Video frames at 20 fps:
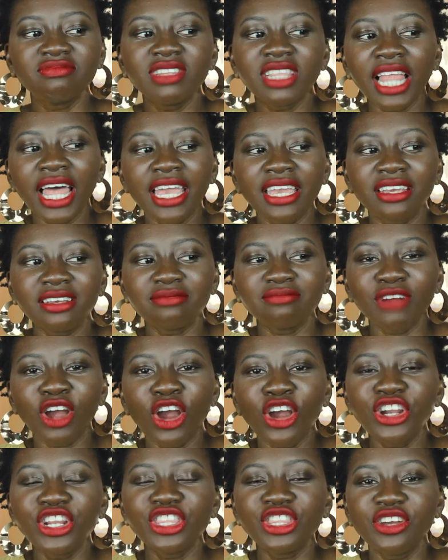like
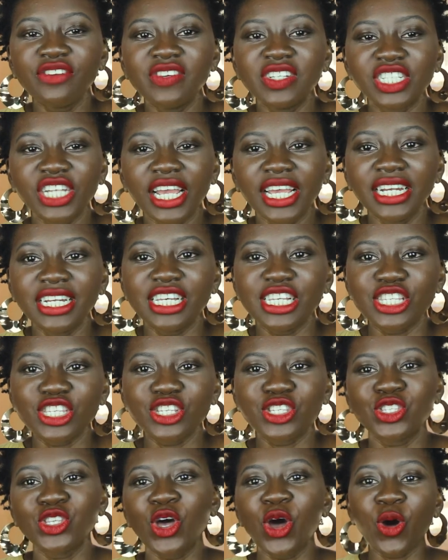hurting their
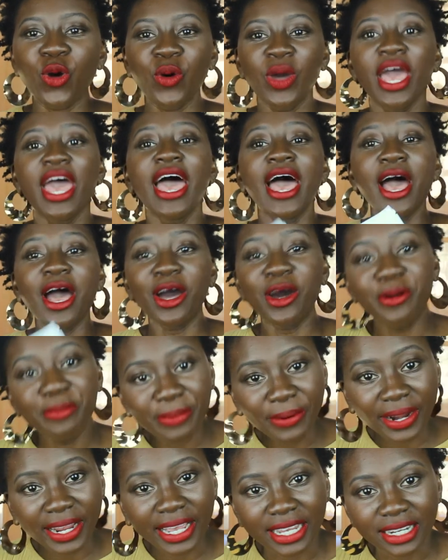vaginas. So L
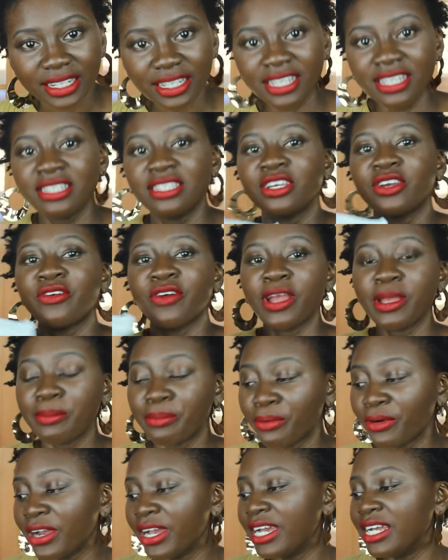Brand is a
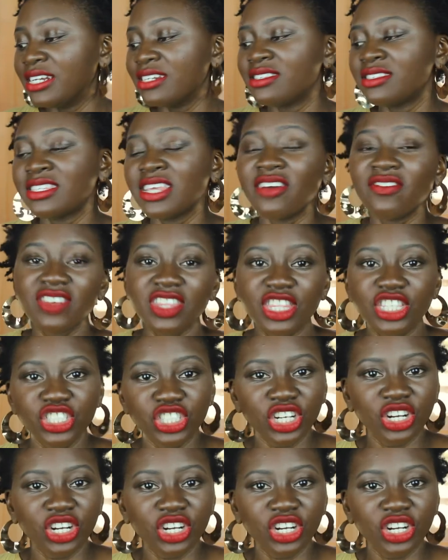great brand, seventh